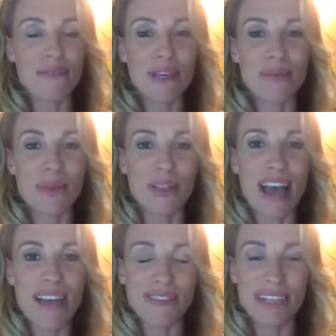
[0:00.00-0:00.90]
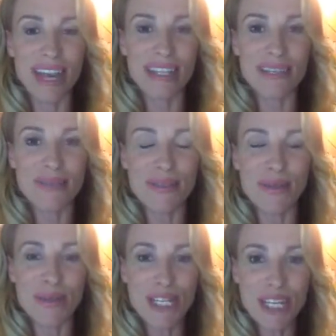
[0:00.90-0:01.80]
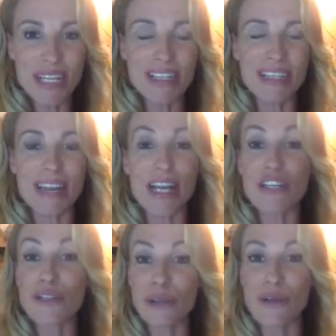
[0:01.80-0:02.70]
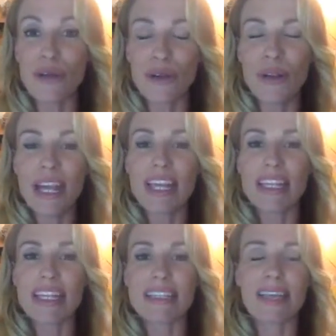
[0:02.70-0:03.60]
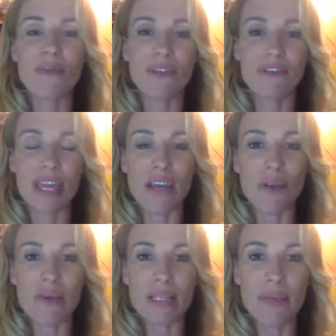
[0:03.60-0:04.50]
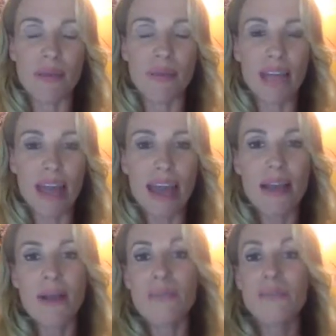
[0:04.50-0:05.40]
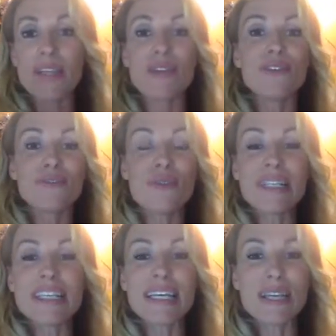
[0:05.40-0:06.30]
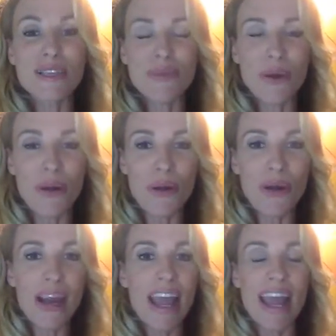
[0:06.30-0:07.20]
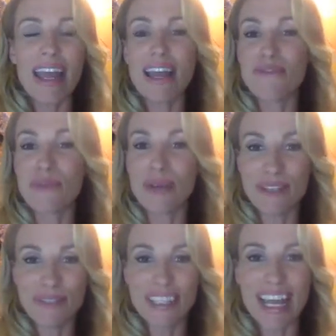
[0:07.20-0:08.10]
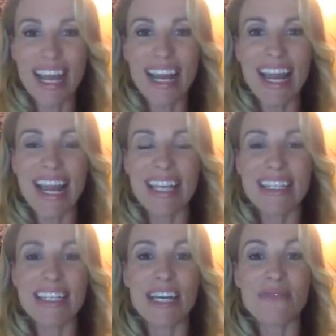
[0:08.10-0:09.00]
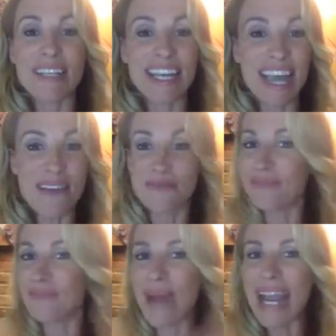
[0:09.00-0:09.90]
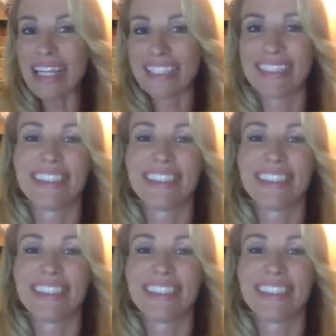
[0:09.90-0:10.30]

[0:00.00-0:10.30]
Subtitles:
Facebook Live and ask them some questions, because I do know that there's a couple of e-commerce people there. So I look forward to seeing you tomorrow, and have a wonderful day, and take care. Bye.